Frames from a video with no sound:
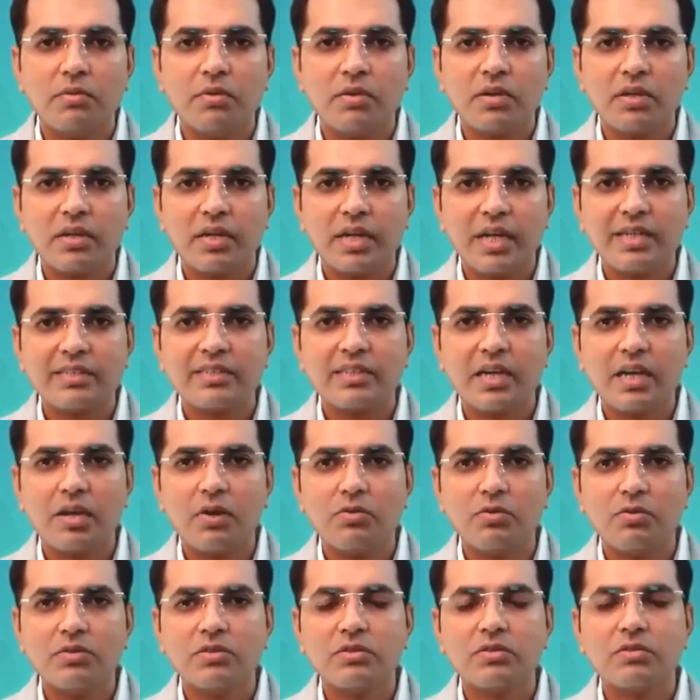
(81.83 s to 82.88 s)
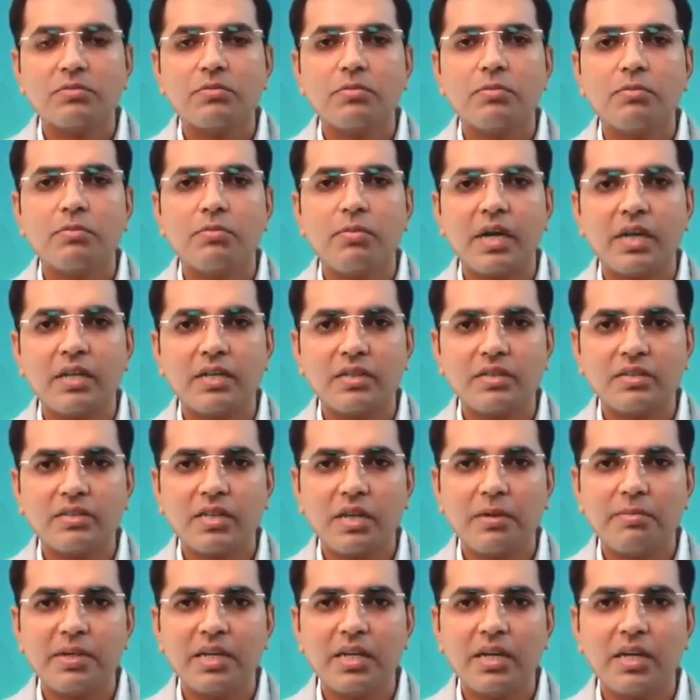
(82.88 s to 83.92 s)
cash accounts, partners
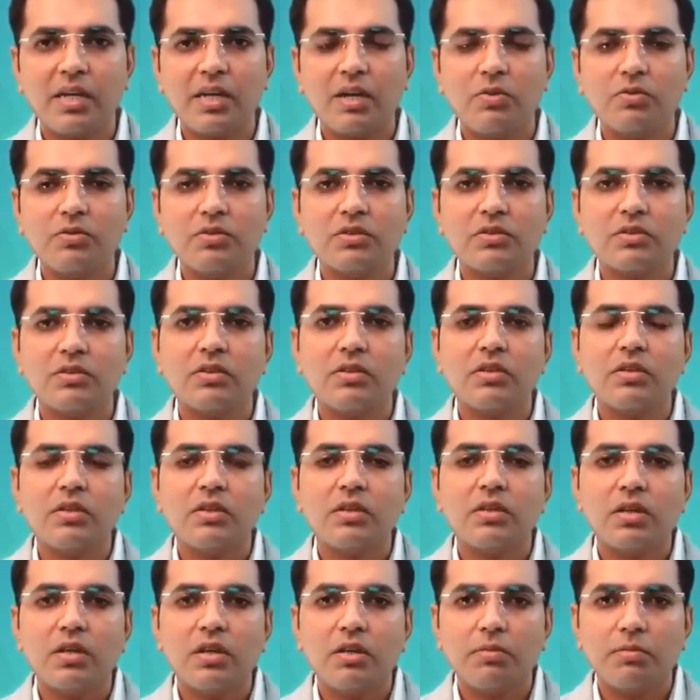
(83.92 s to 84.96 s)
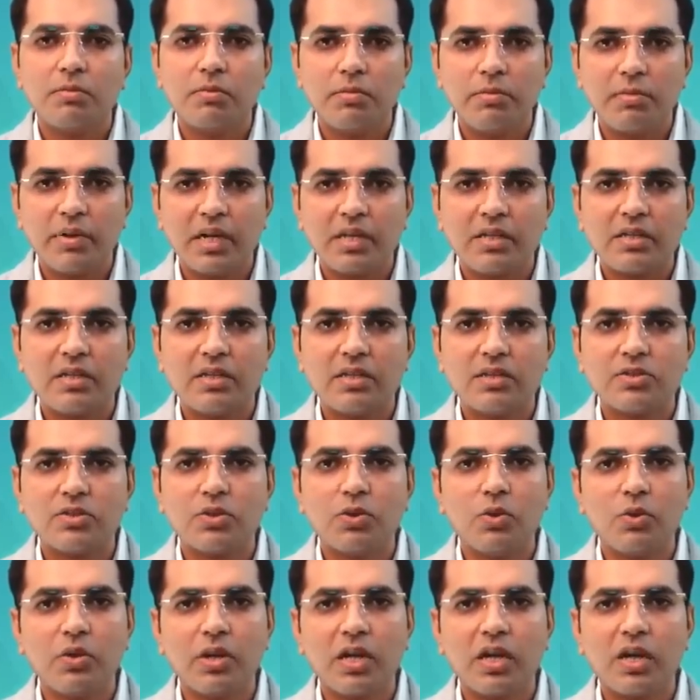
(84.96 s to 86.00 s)
capital account, partners
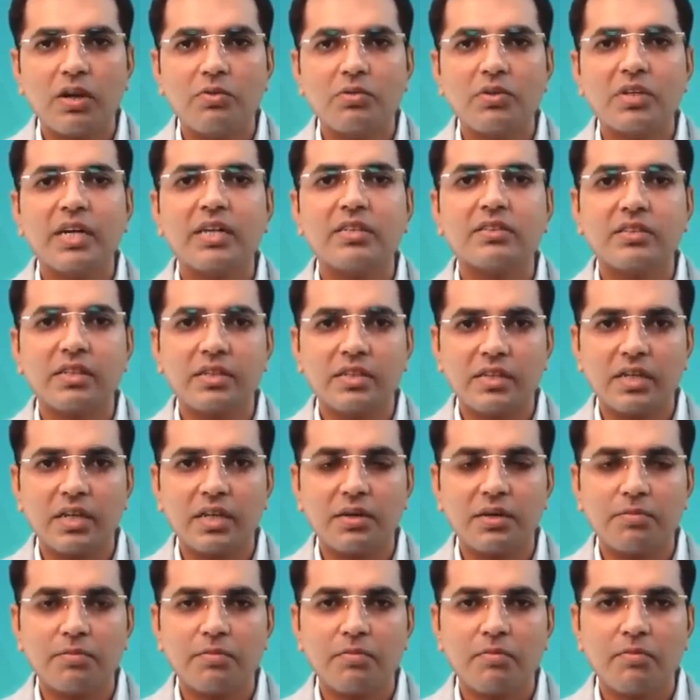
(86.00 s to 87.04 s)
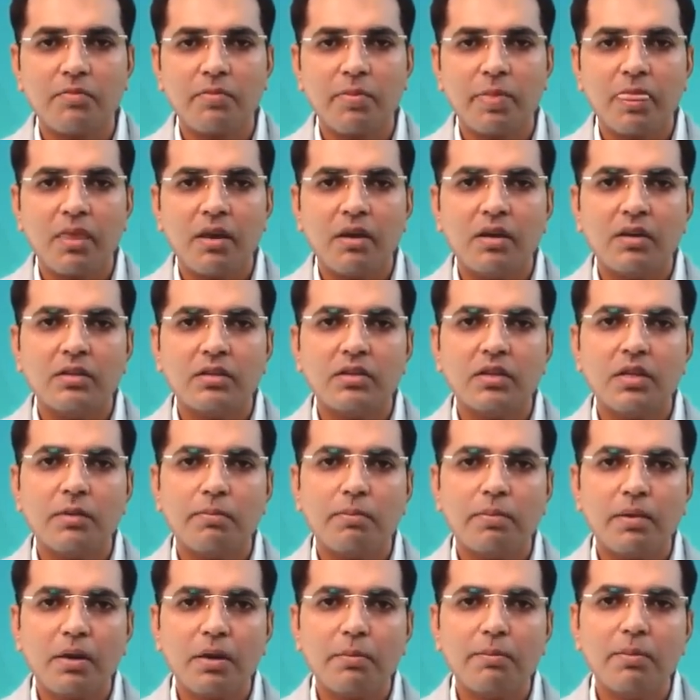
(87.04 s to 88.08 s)
loan account, etc. The
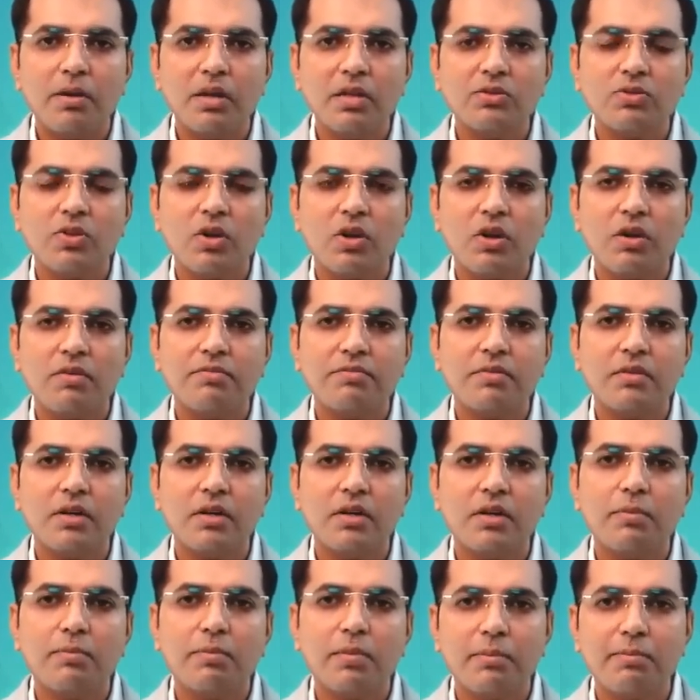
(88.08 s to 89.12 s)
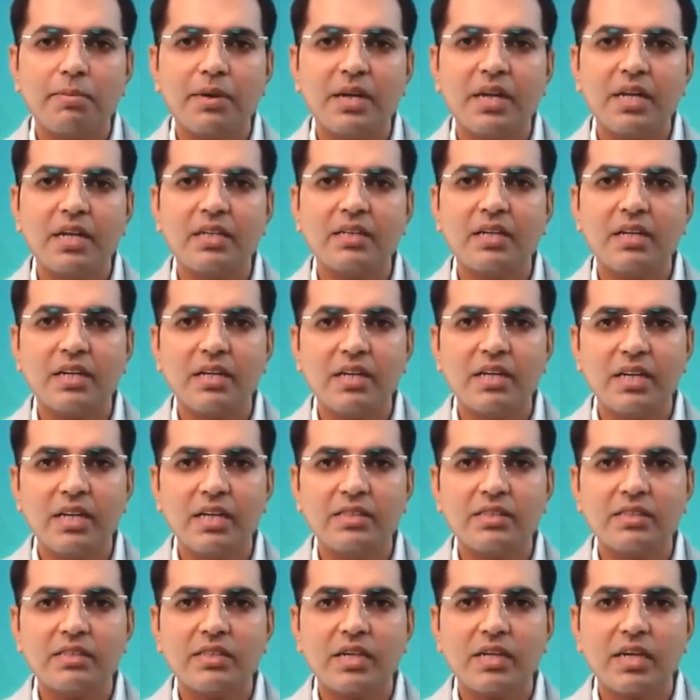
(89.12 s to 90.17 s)
purpose of preparing the
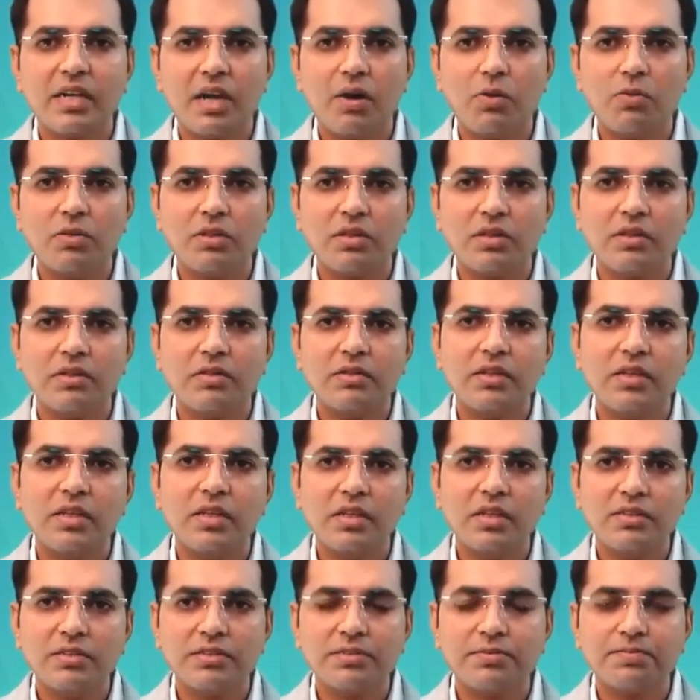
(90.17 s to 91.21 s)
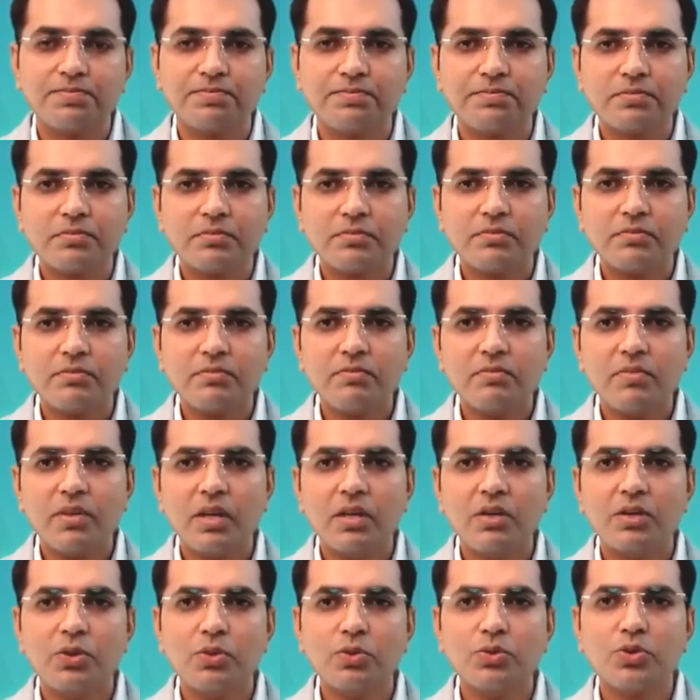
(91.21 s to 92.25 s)
realization account is
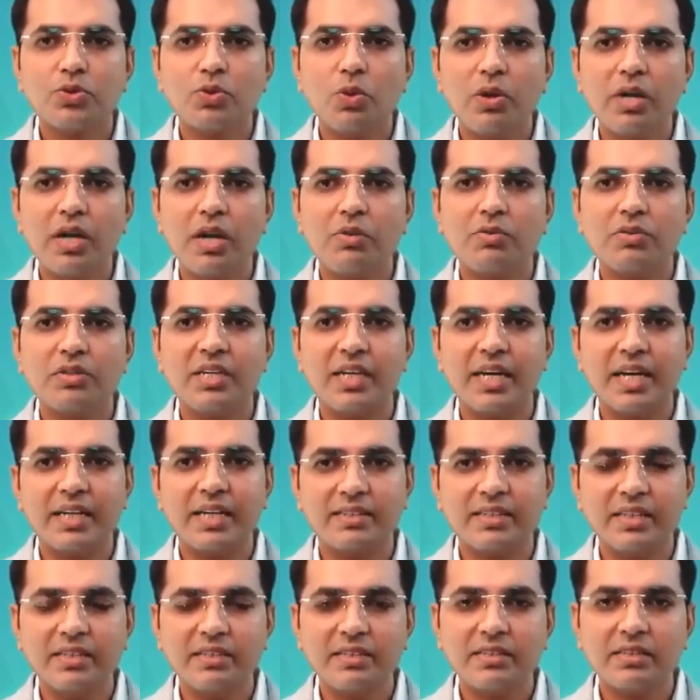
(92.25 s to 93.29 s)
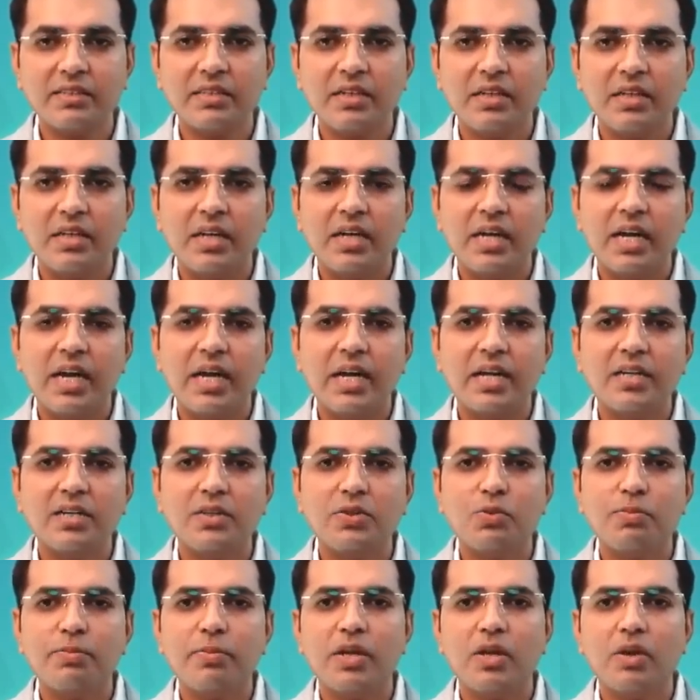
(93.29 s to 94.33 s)
to sold out the assets and
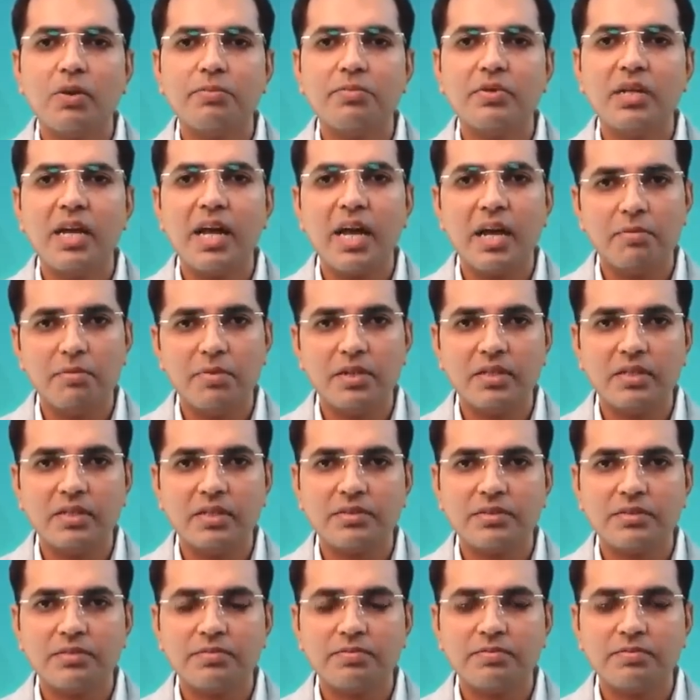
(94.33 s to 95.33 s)
to pay off the liabilities.